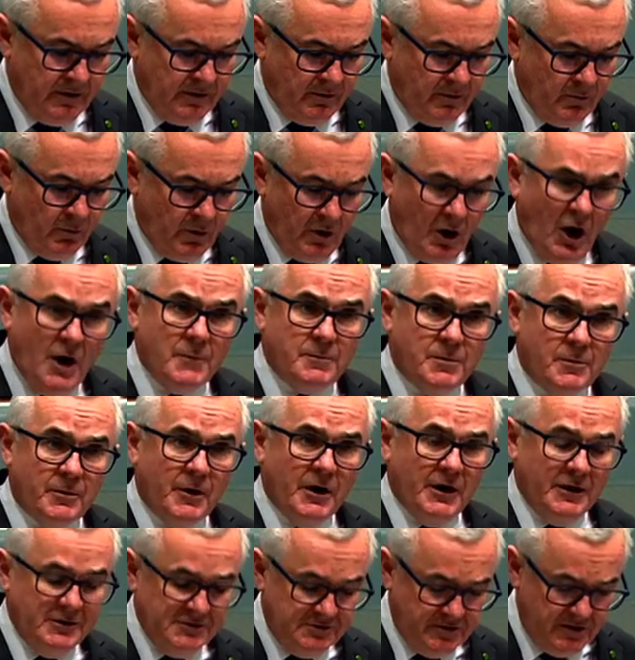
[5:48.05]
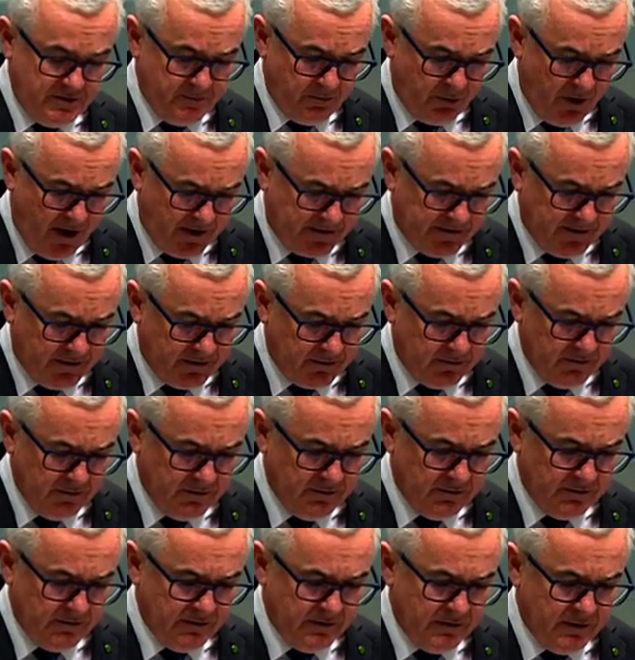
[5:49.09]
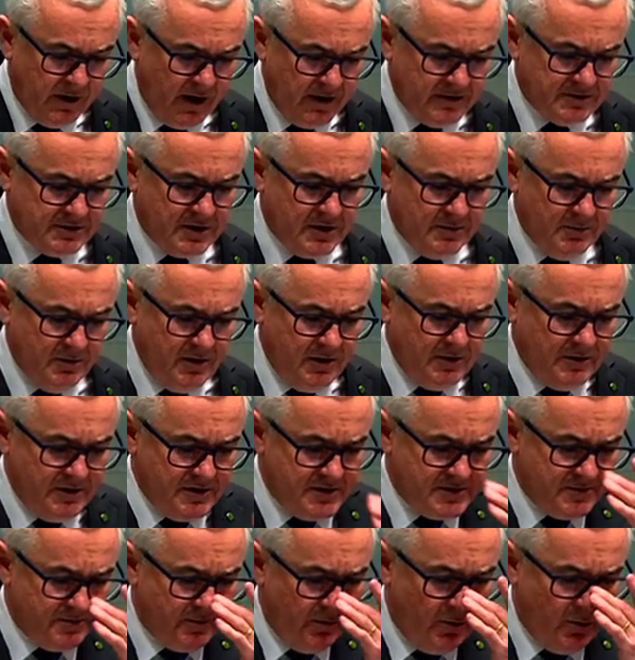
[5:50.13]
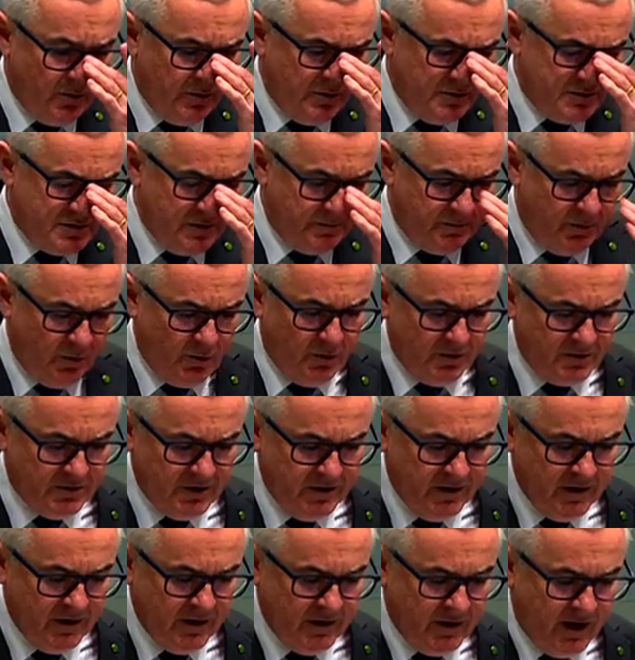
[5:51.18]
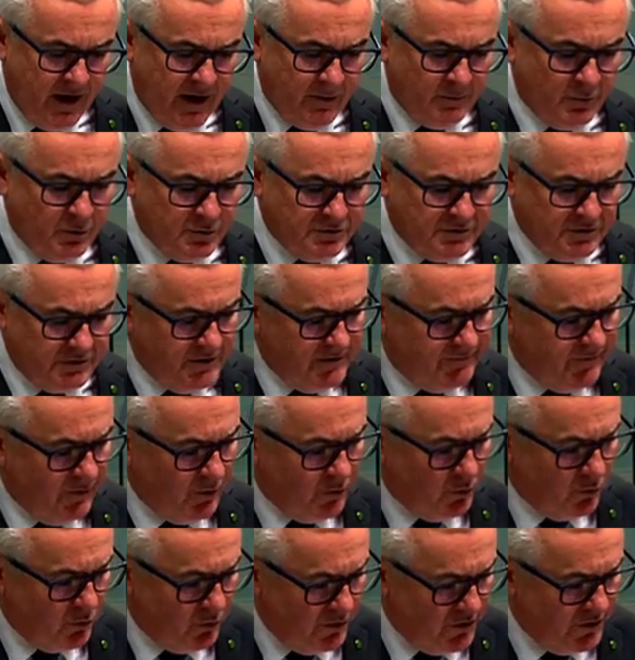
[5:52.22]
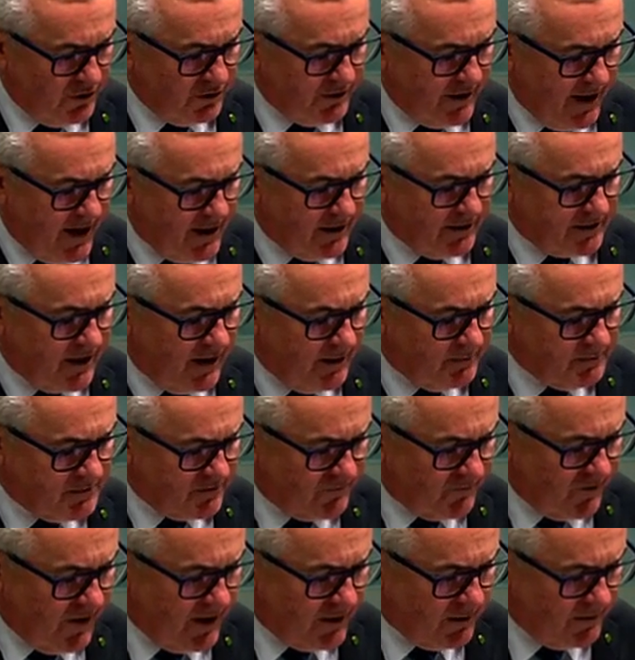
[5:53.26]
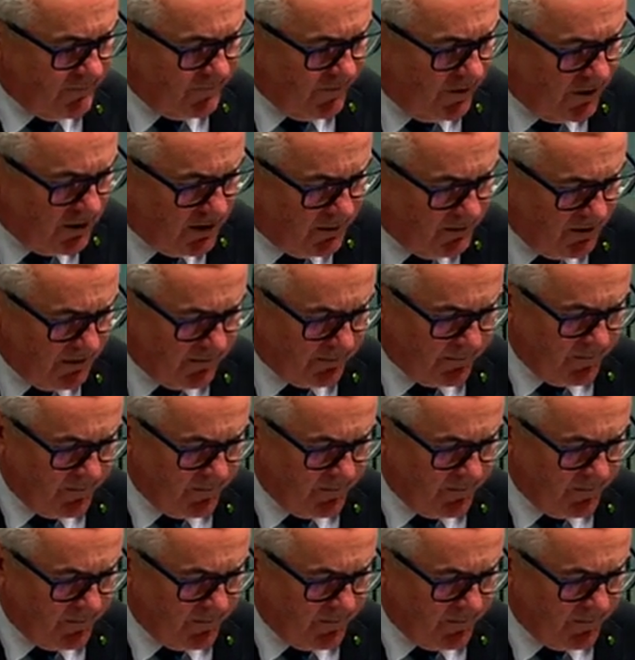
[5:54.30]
What I propose is practical, has community support and will deliver real outcomes for our environment.